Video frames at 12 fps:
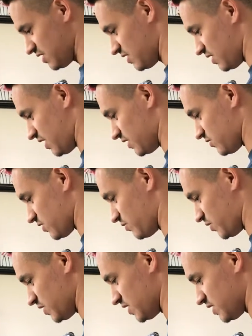All right, so we're going to
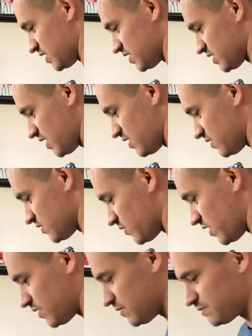put this on the scale as
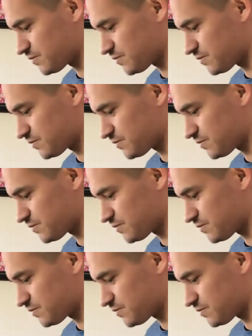well.